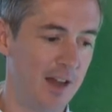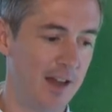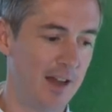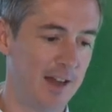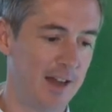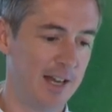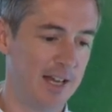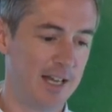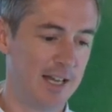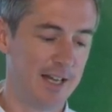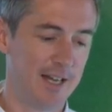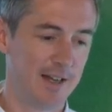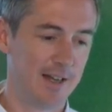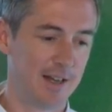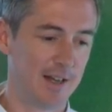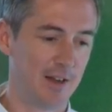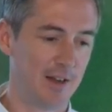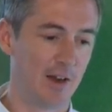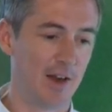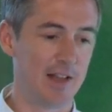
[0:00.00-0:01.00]
uh,
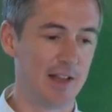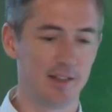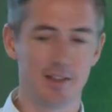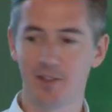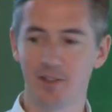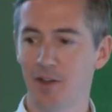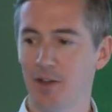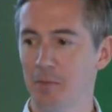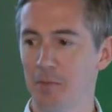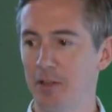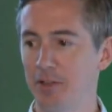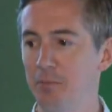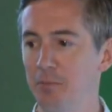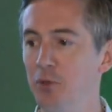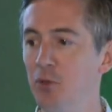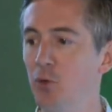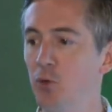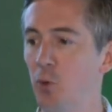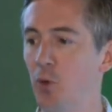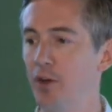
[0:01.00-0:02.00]
all right, let's talk about some
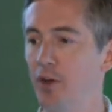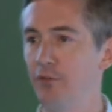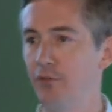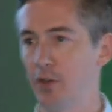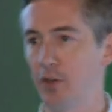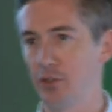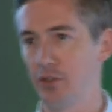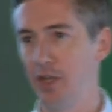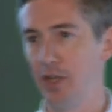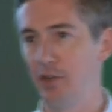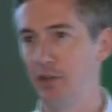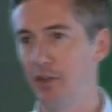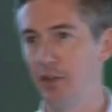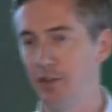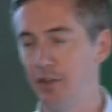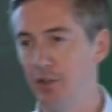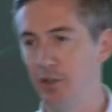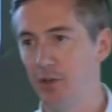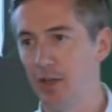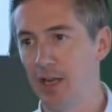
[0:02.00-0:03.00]
new query functionality
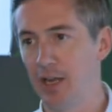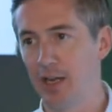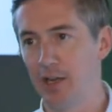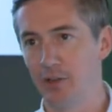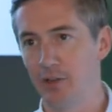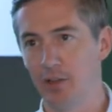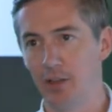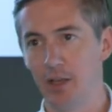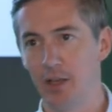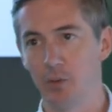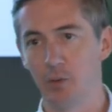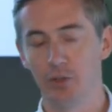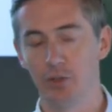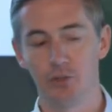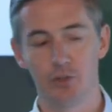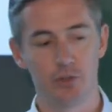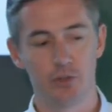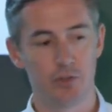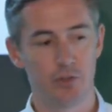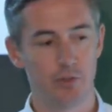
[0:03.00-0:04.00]
that you get out of the language
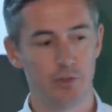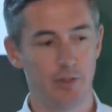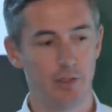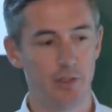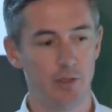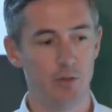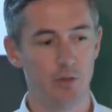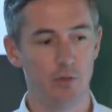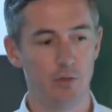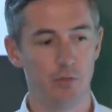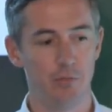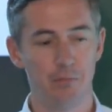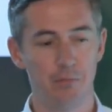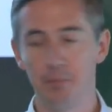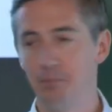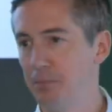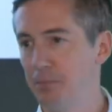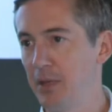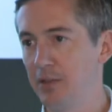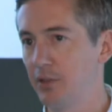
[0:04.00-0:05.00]
that you
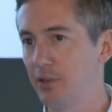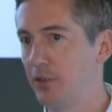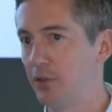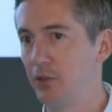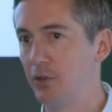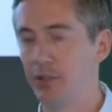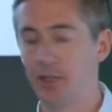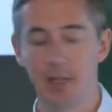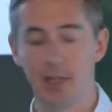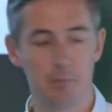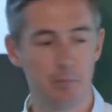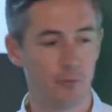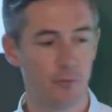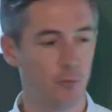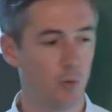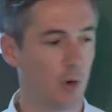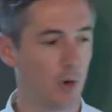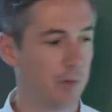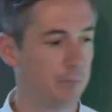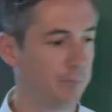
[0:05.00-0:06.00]
basically couldn't get
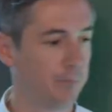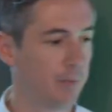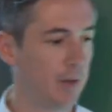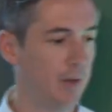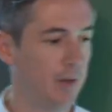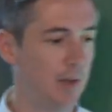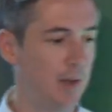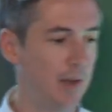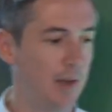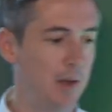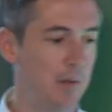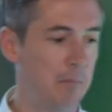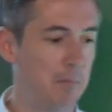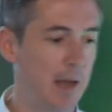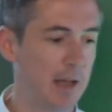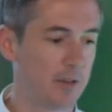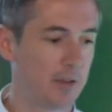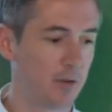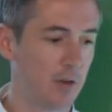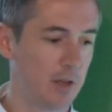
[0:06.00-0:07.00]
before.
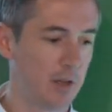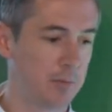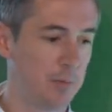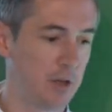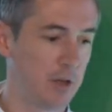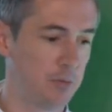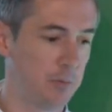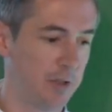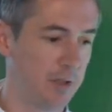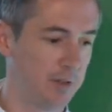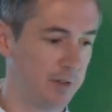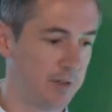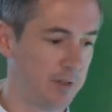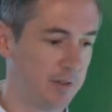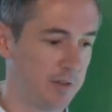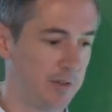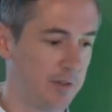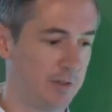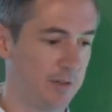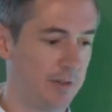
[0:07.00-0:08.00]
Math across
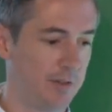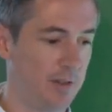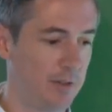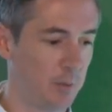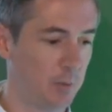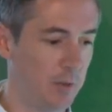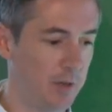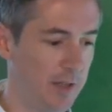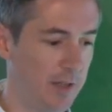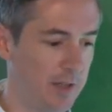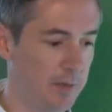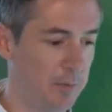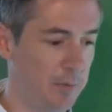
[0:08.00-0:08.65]
measurements. This one has